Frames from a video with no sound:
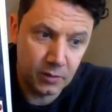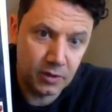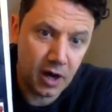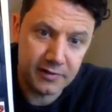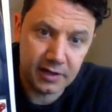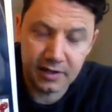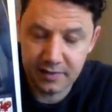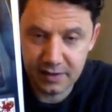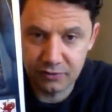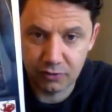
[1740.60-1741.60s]
Gothic
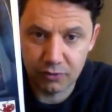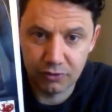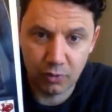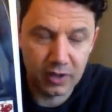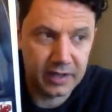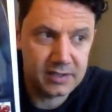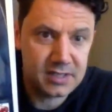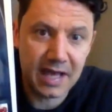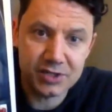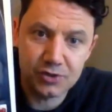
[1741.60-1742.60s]
cathedrals or like
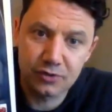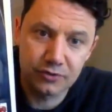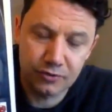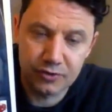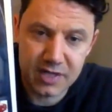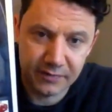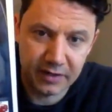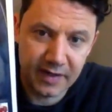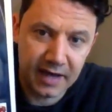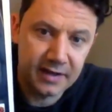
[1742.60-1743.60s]
slashers or stuff like
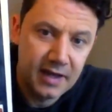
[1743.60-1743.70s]
that.